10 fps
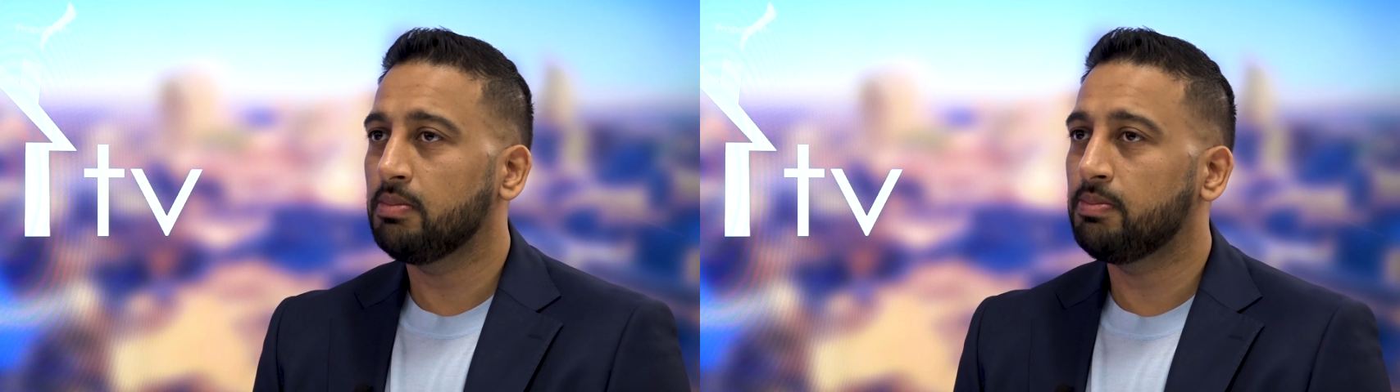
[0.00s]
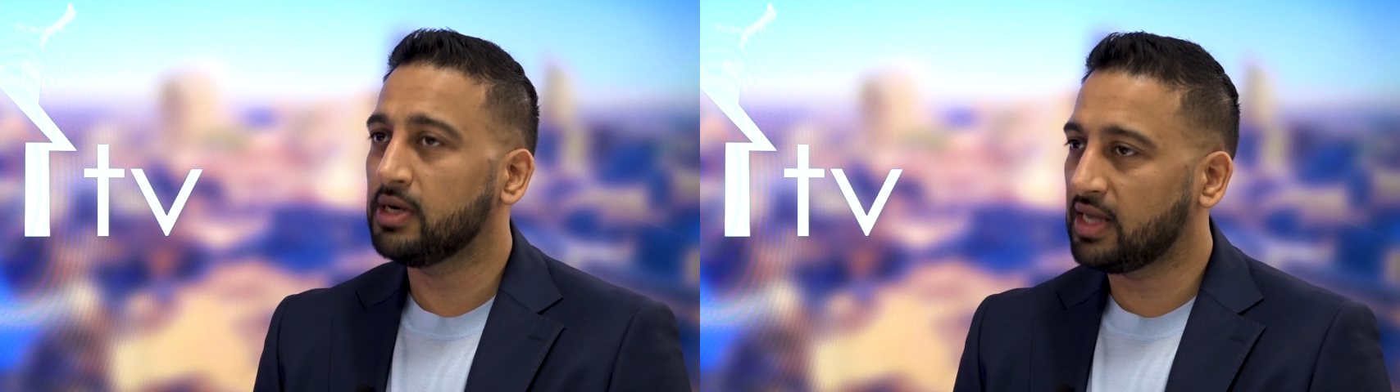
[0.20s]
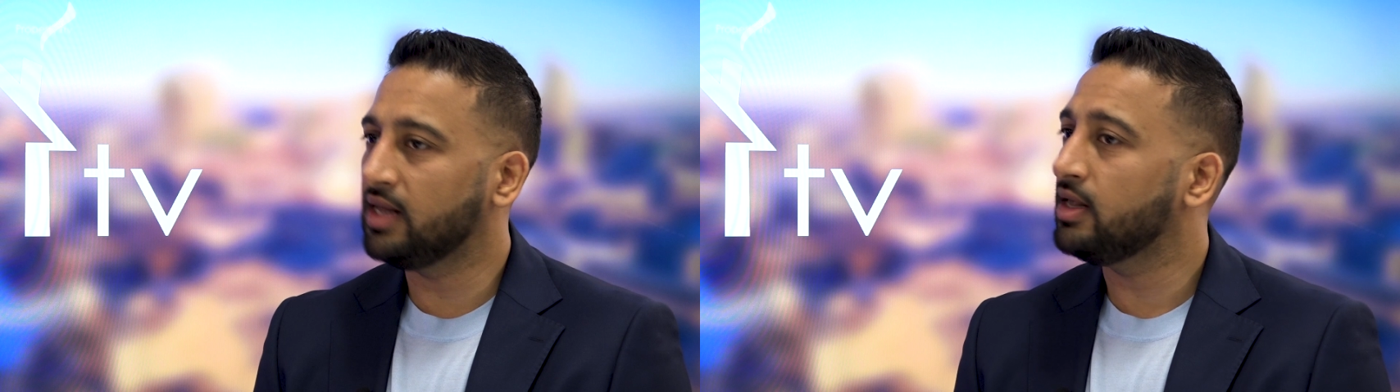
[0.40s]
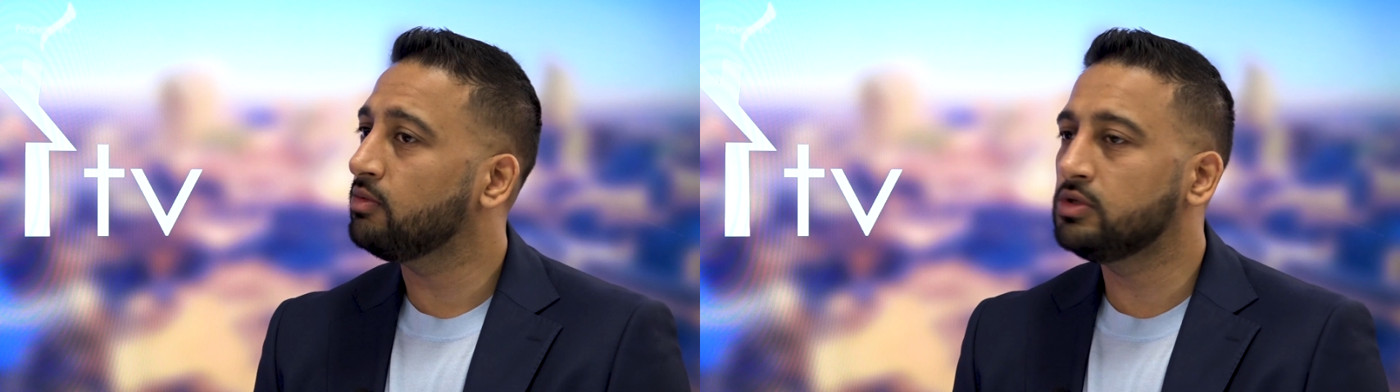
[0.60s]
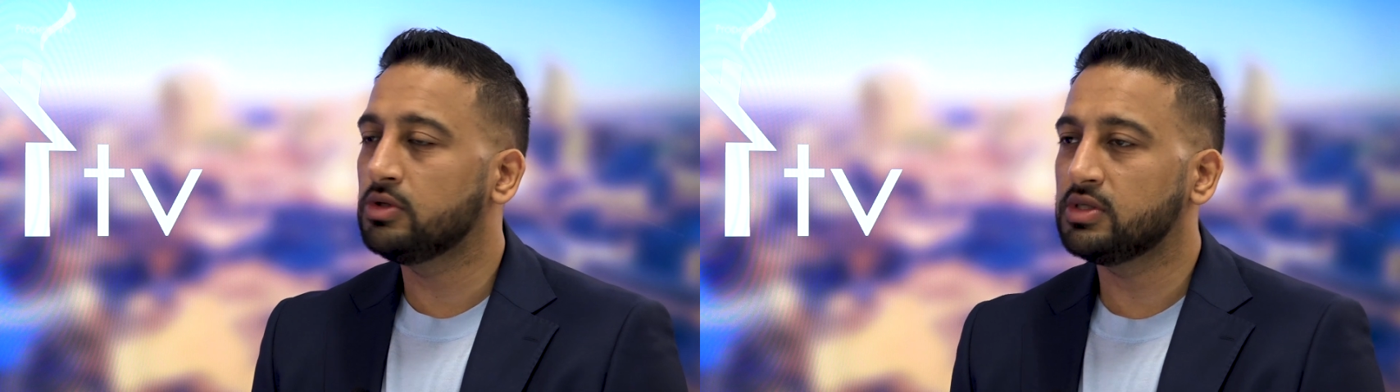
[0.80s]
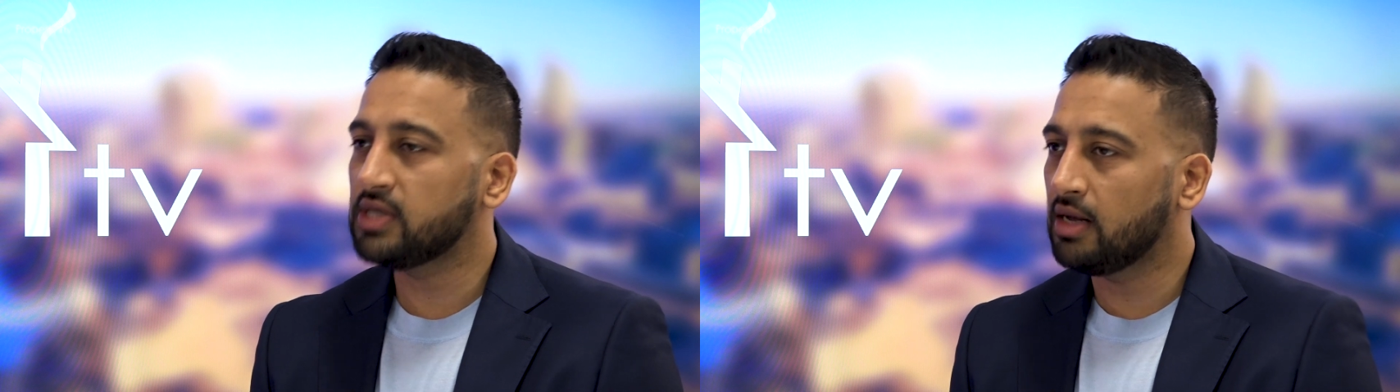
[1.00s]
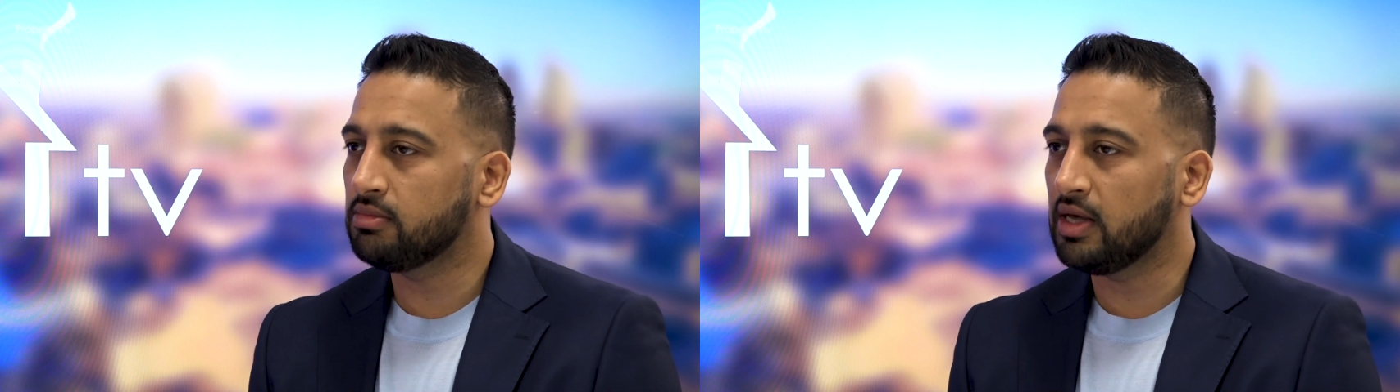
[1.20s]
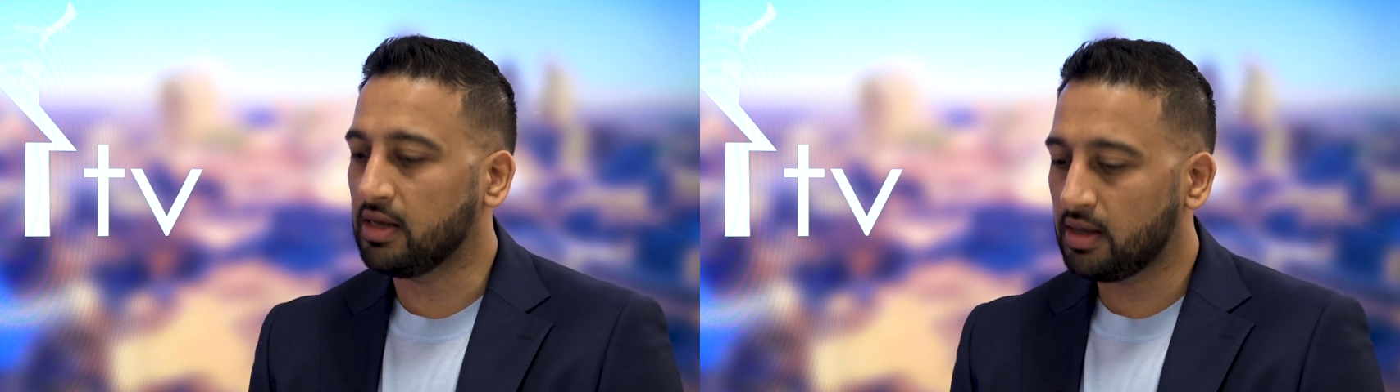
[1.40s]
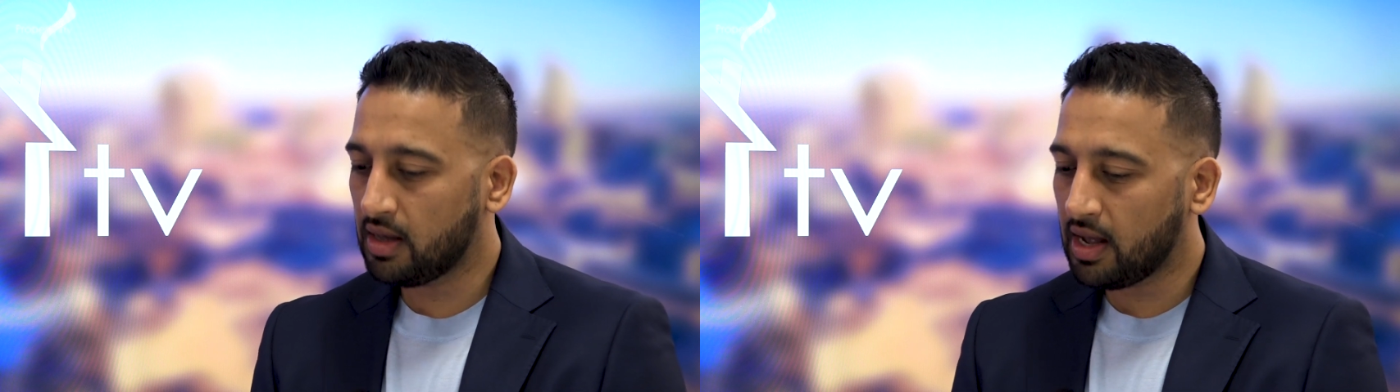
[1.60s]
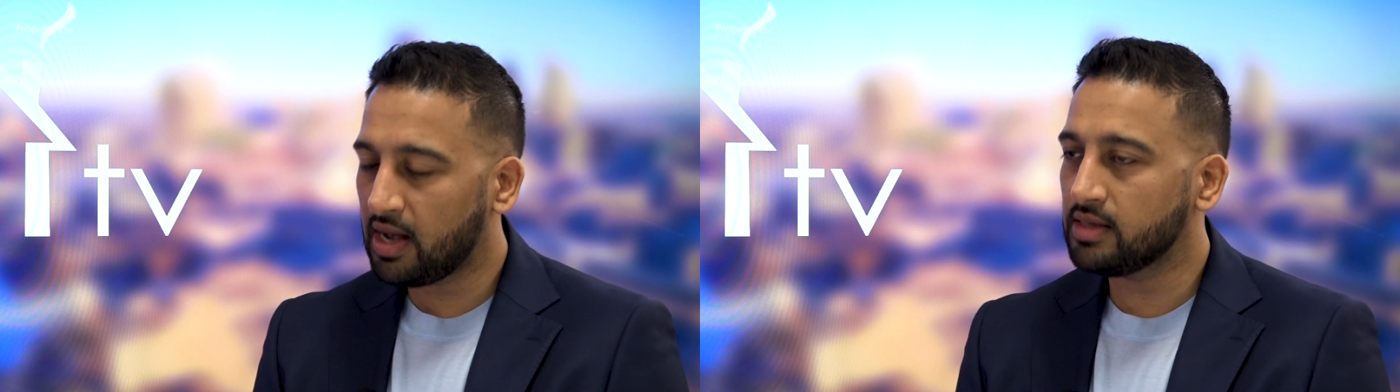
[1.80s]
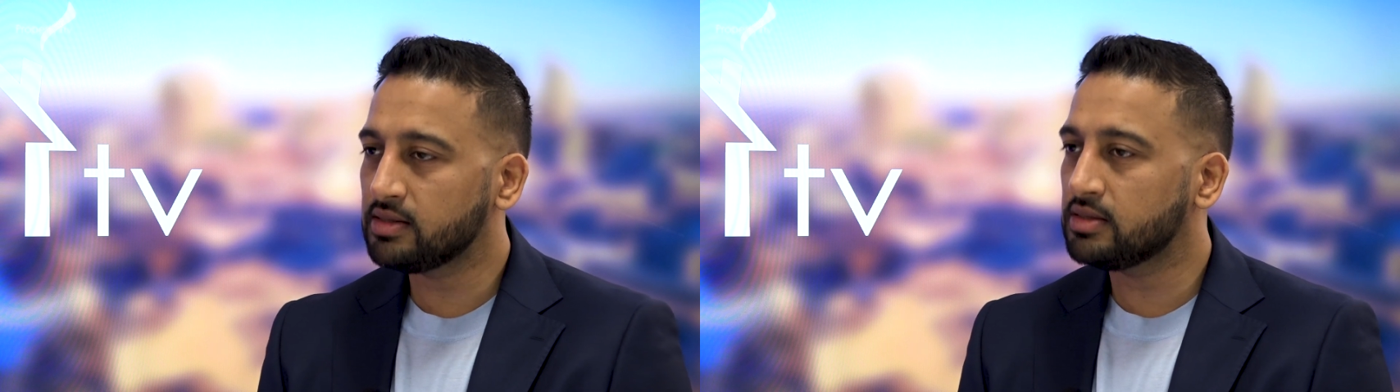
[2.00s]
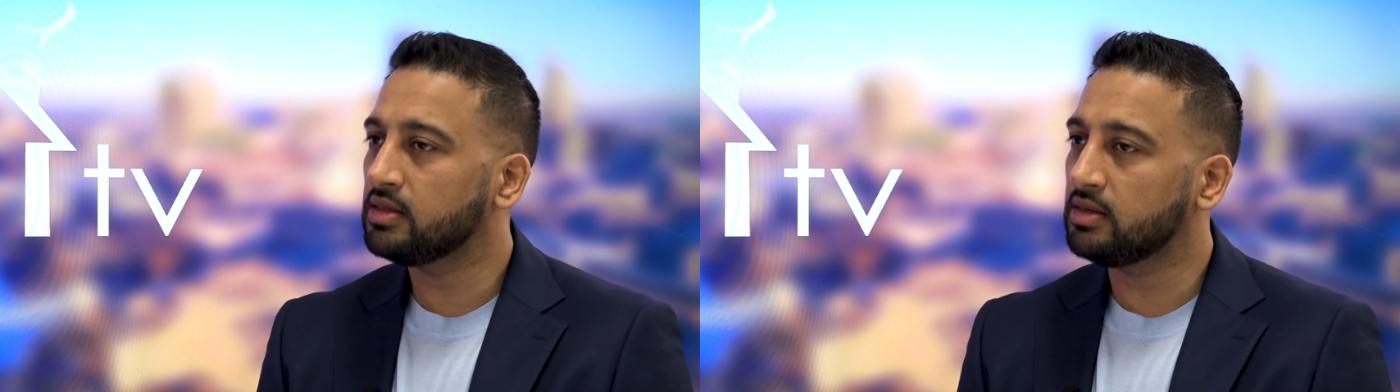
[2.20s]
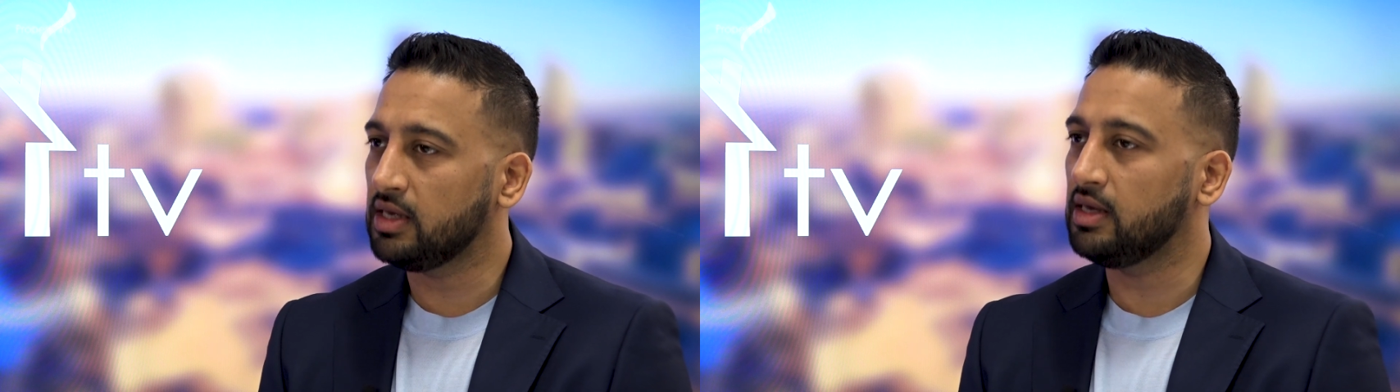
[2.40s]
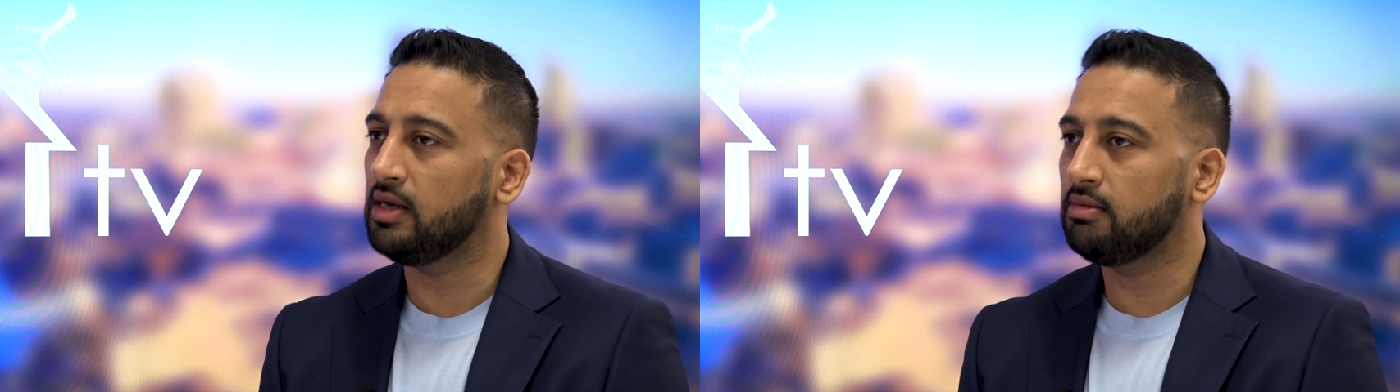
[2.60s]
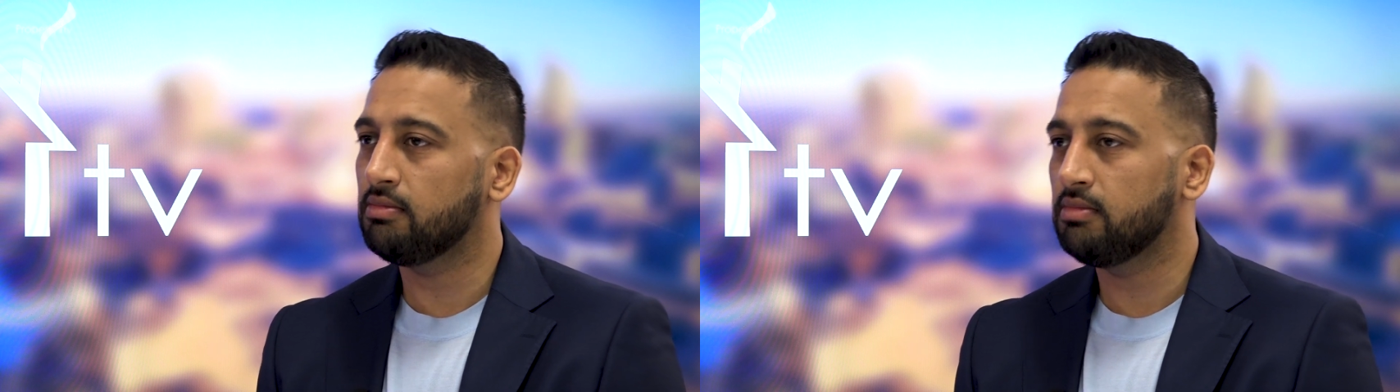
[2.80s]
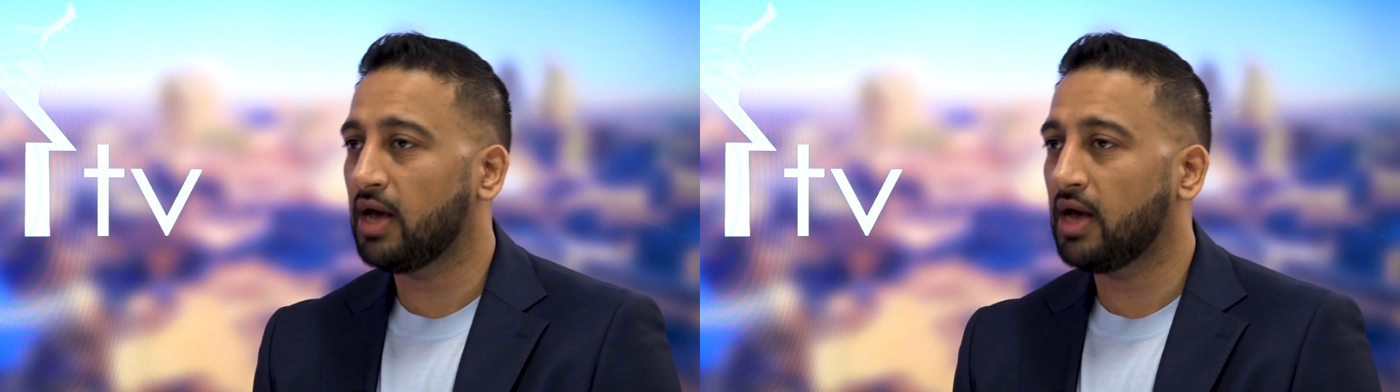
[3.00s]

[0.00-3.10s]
But again, they will do the same thing. Has the